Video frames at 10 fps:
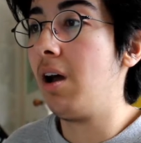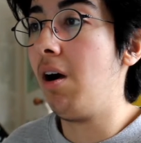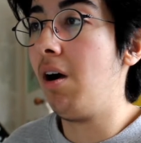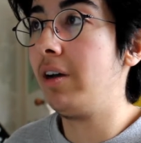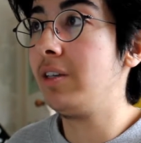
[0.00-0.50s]

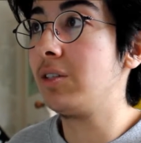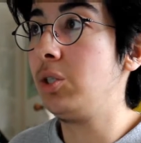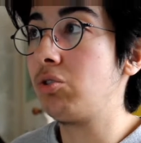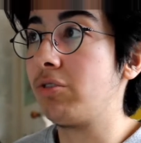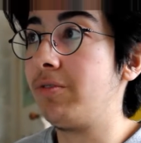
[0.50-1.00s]
R is a
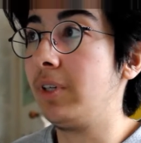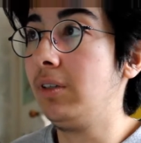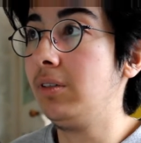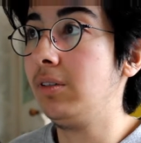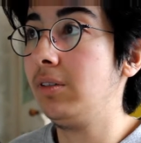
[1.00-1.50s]

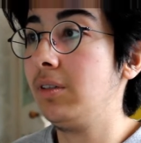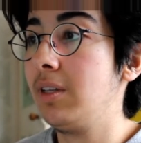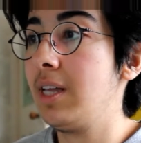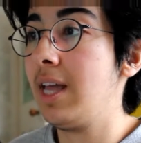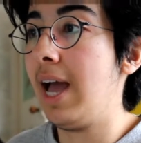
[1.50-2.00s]
neutrophil,
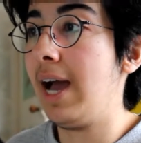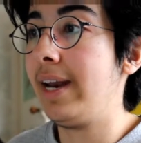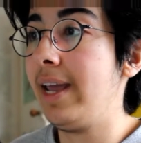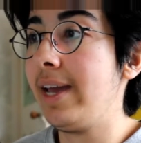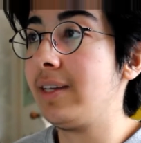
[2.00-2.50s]

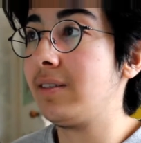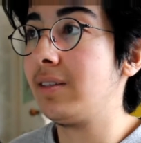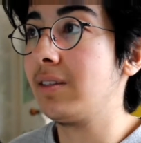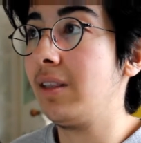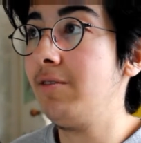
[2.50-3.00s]
and S
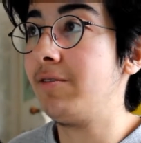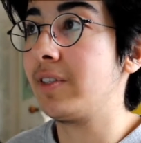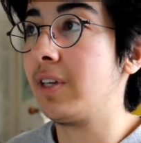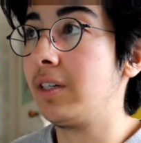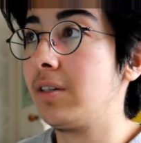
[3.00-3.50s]
is a
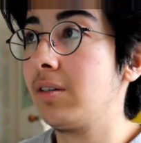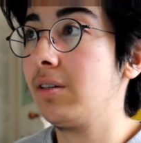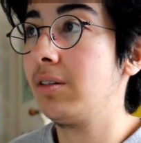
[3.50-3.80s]
lymphocyte.